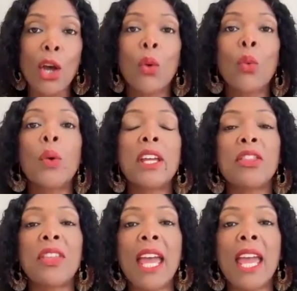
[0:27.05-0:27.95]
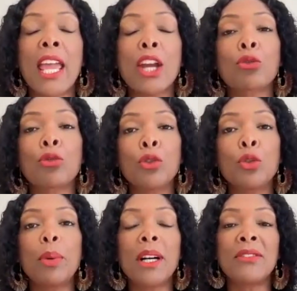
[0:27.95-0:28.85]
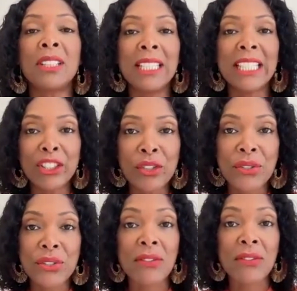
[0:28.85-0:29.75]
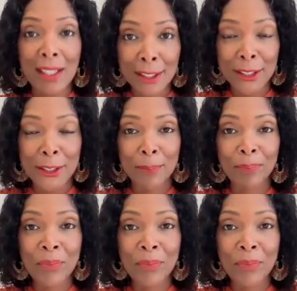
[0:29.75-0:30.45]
with a group of leaders of color.